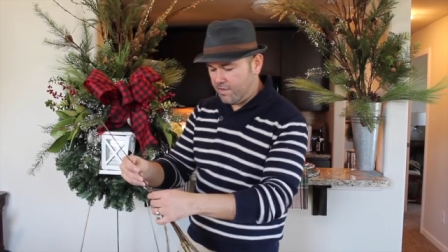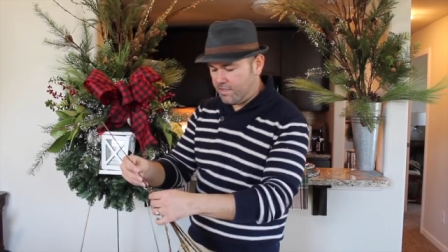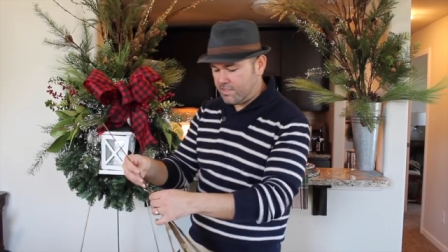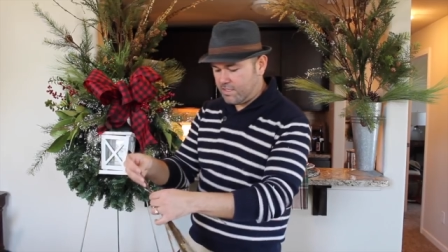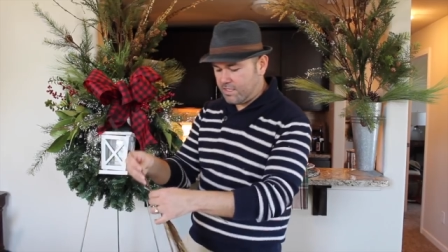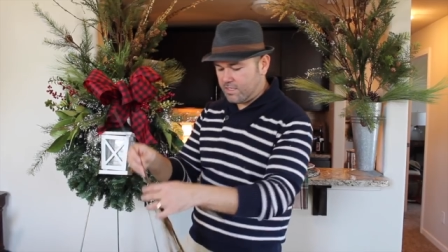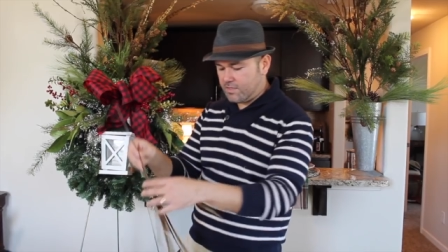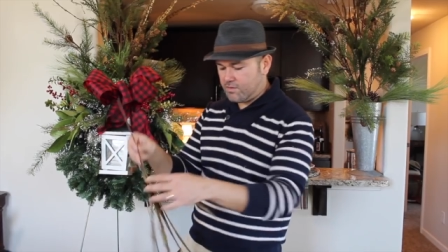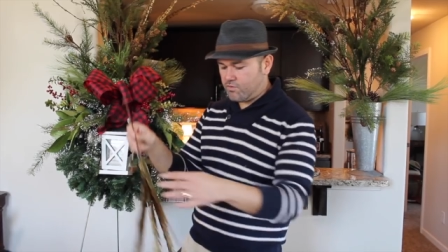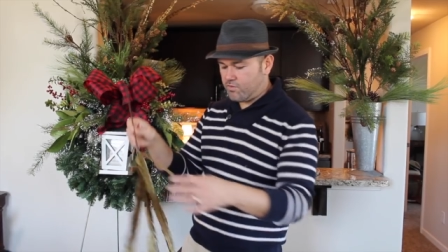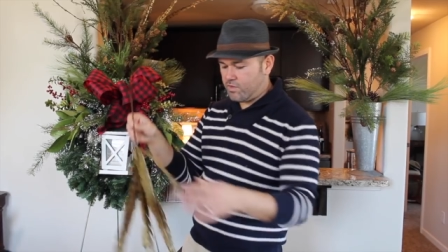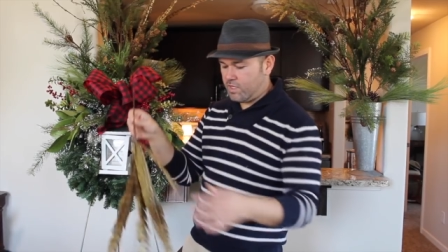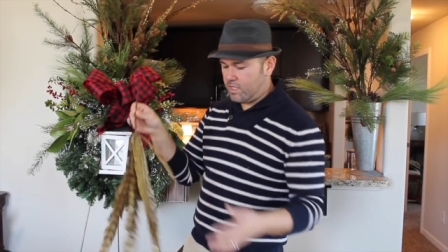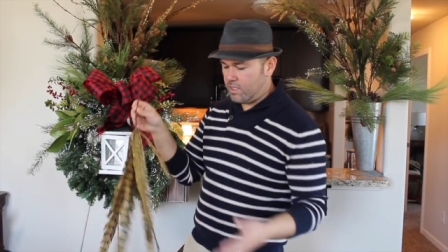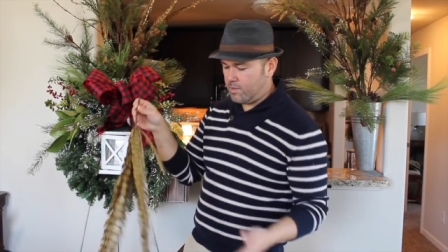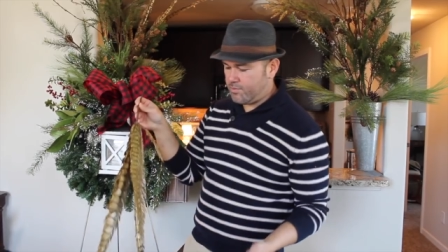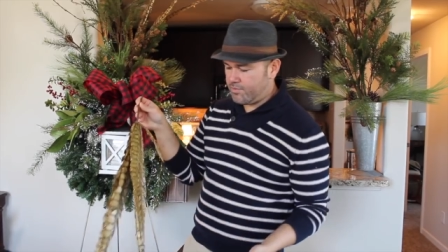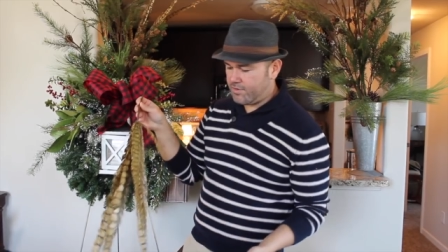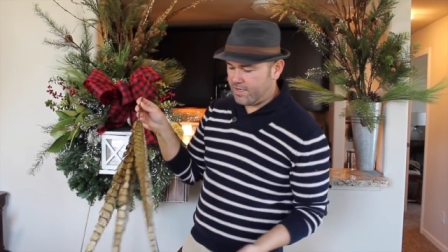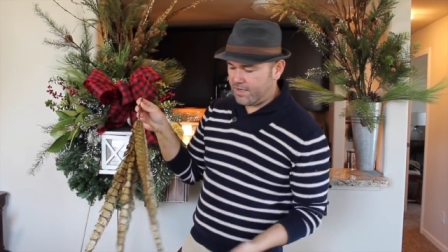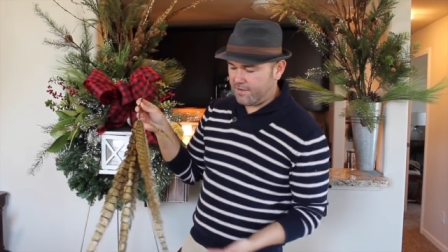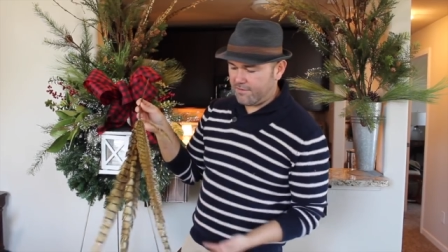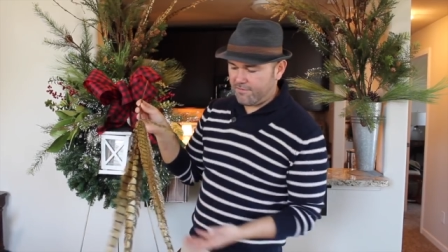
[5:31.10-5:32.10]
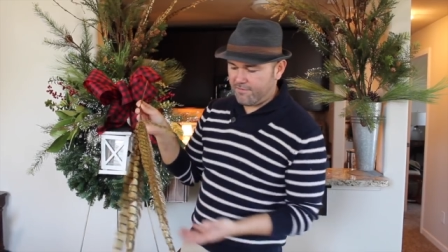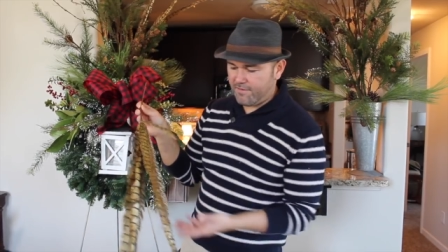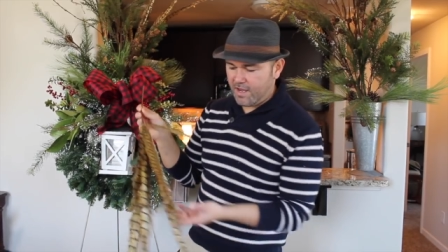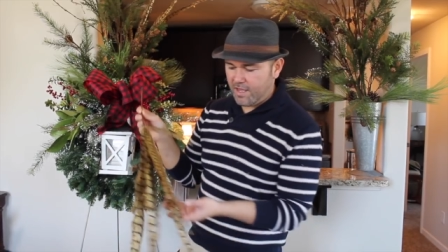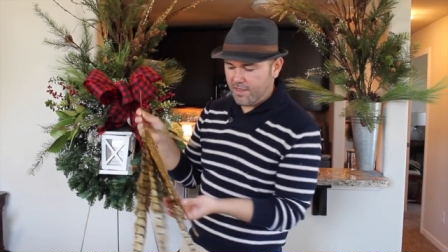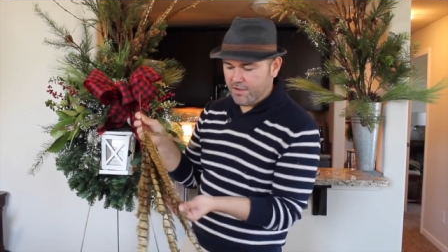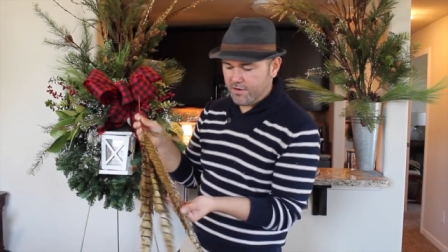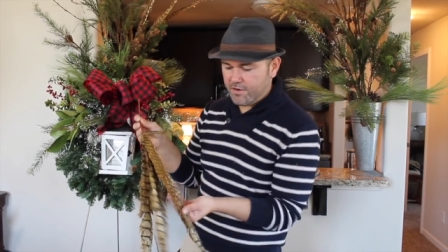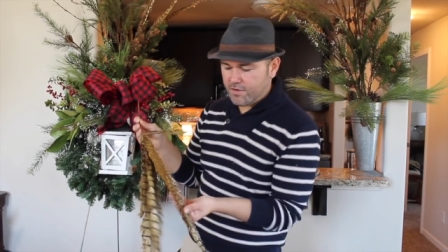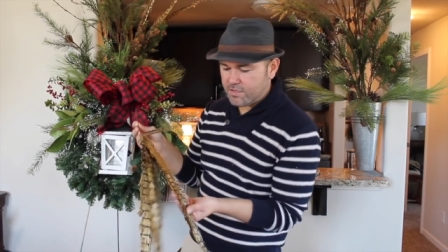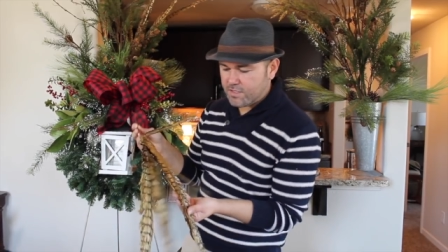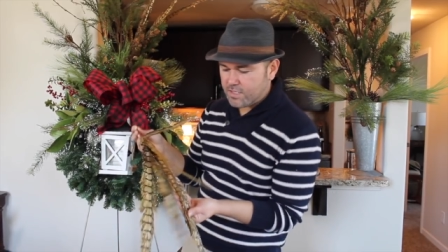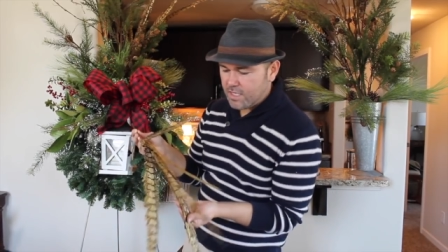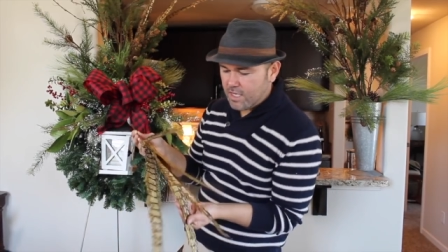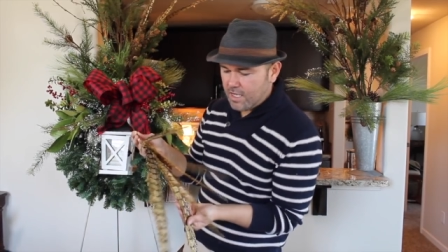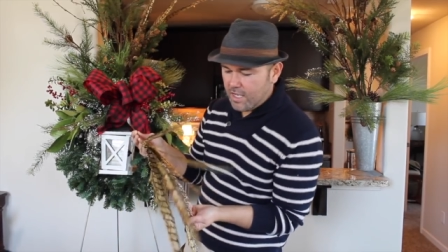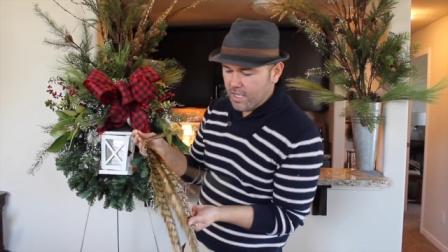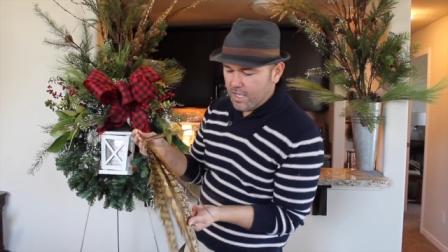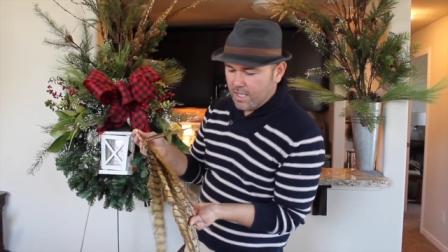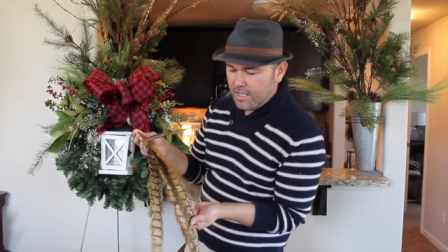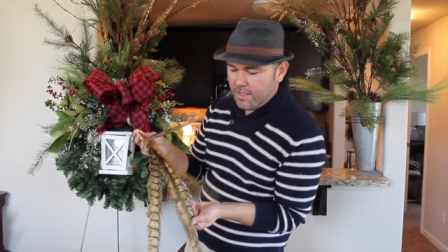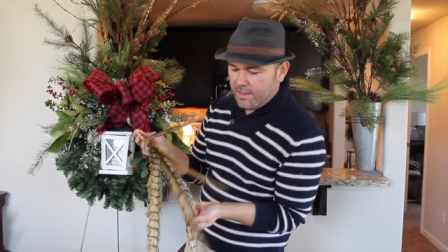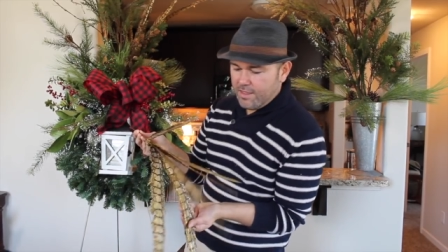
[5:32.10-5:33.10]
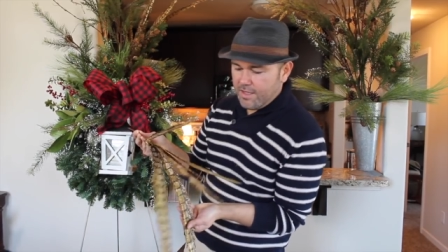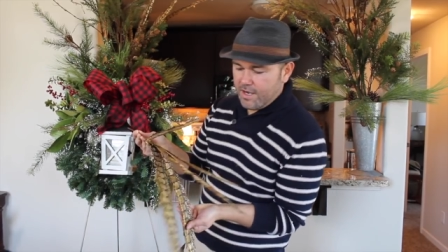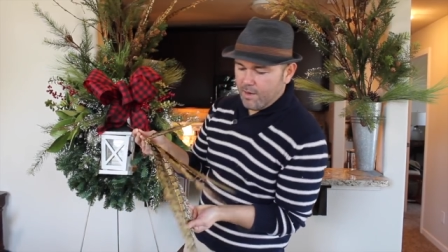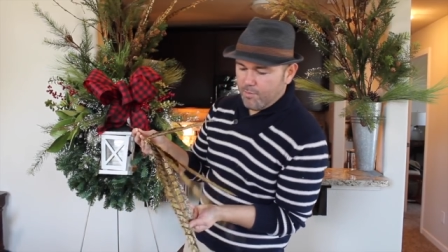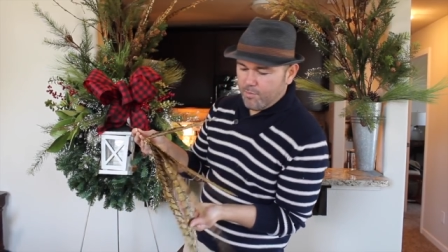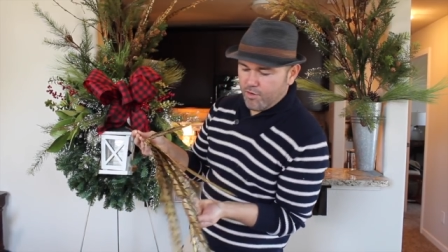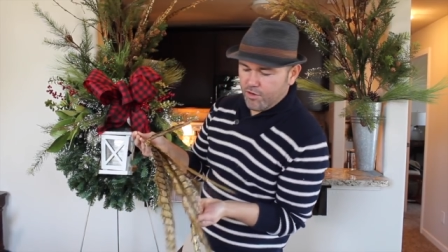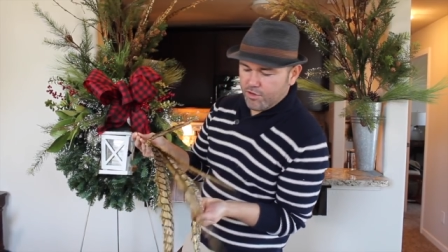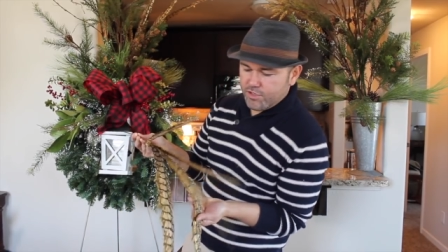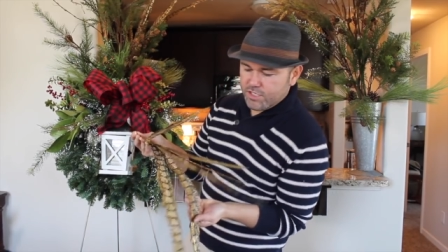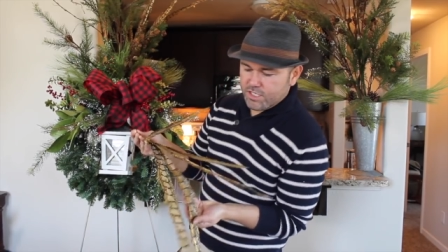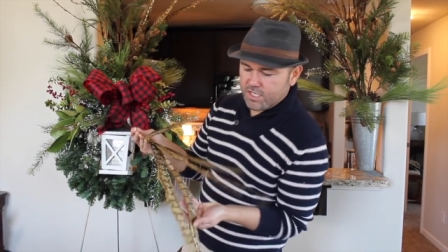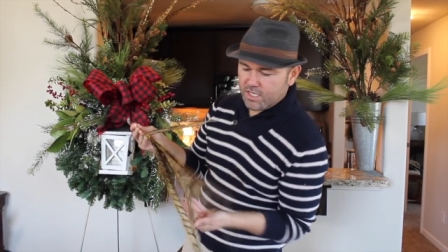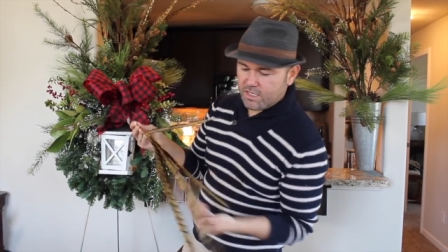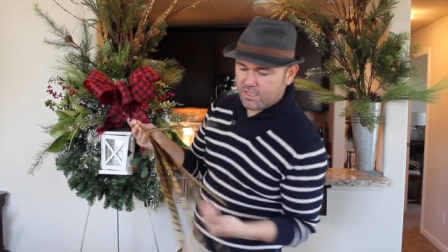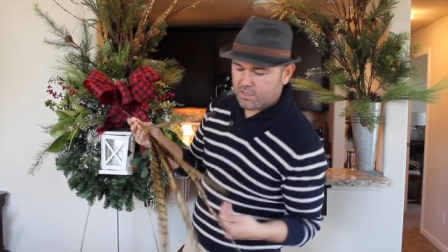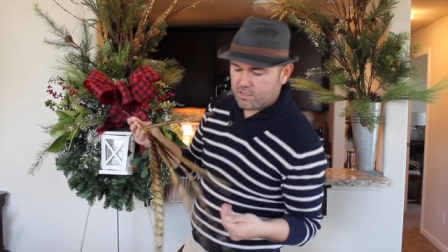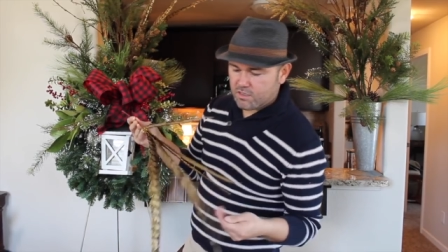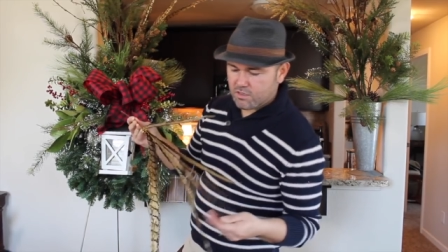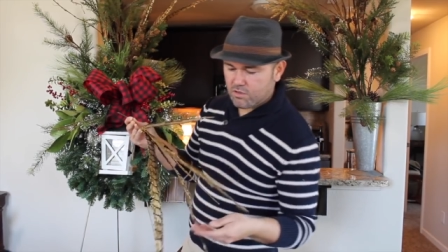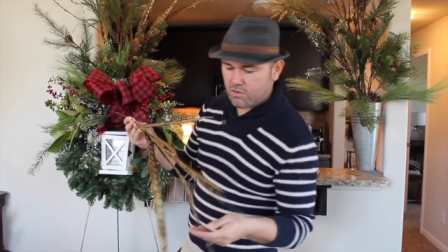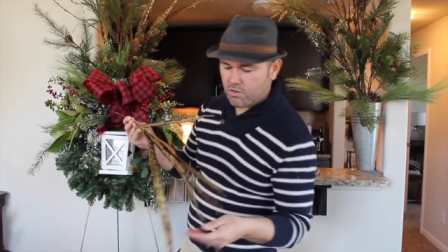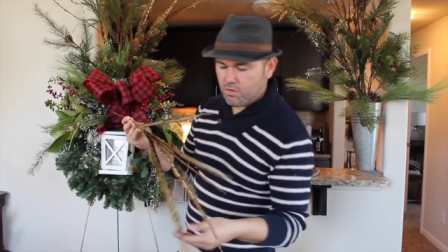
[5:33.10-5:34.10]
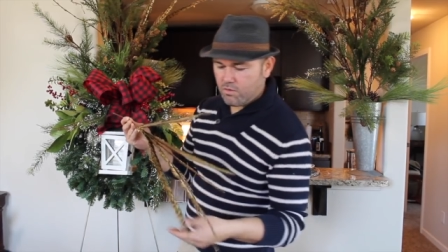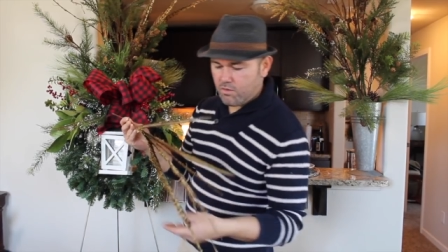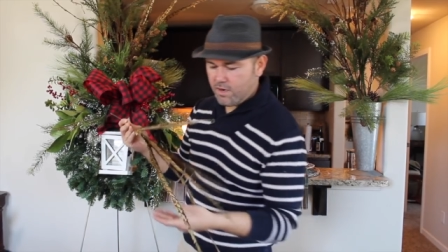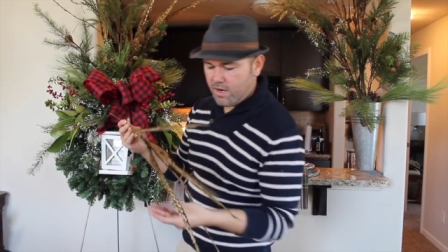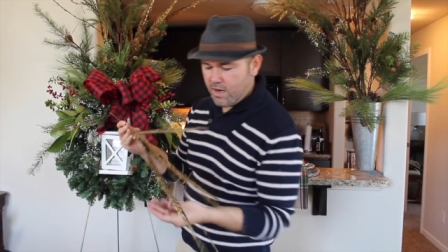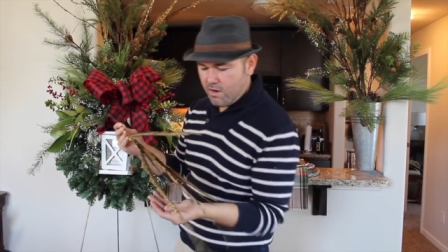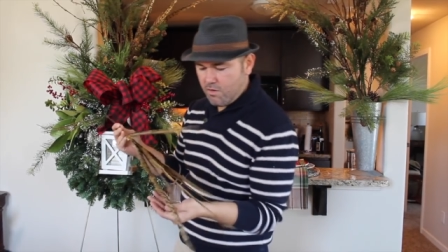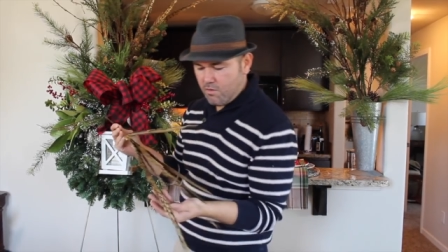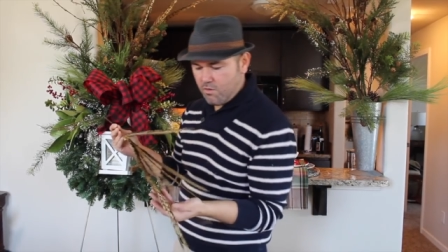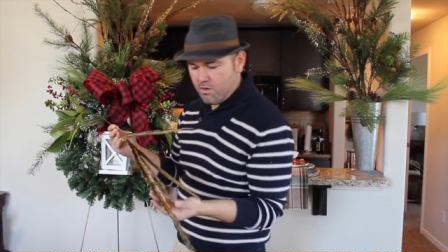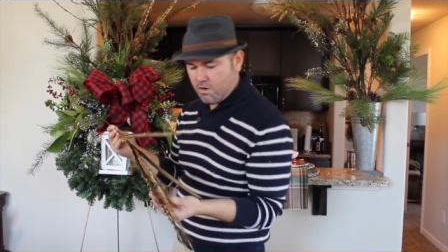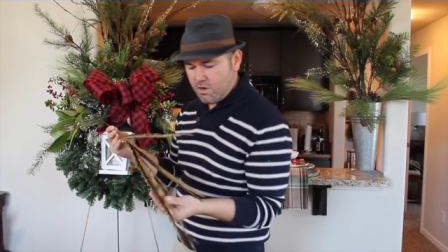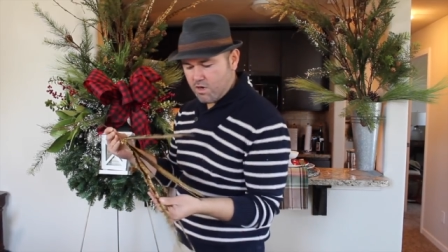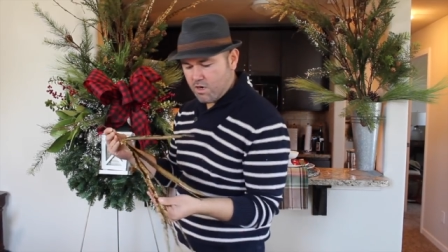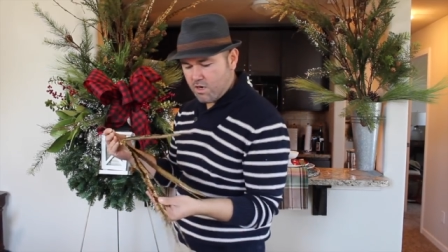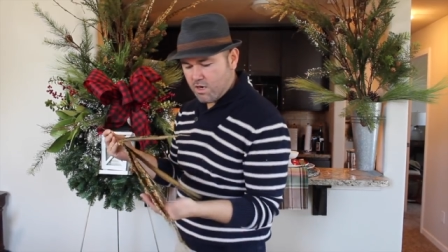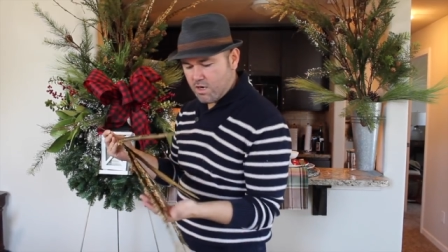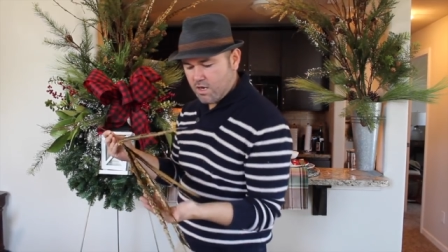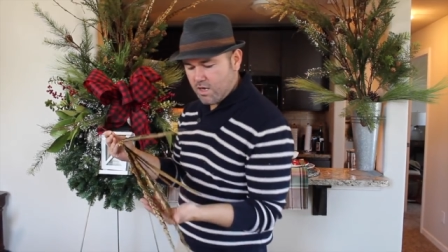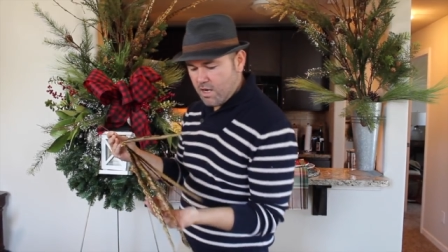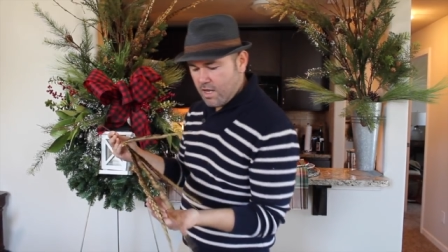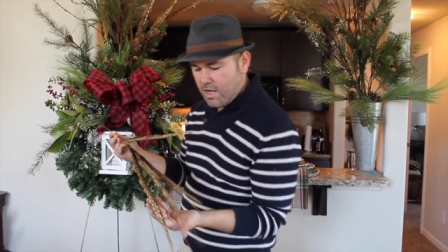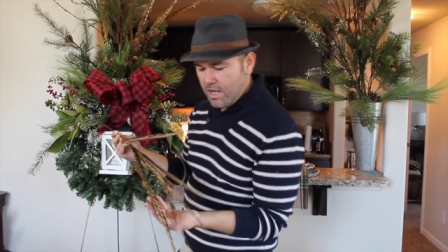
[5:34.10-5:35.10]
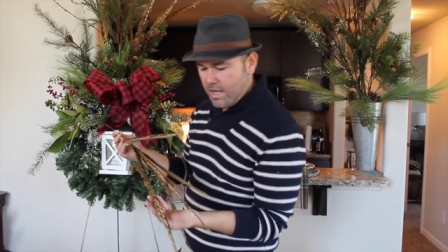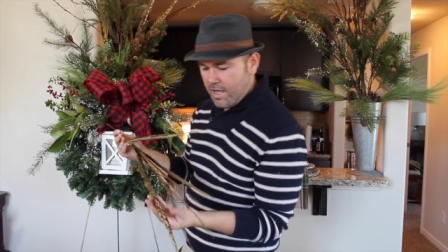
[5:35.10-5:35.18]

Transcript: is these really pretty feathers that I purchased at the store where I work,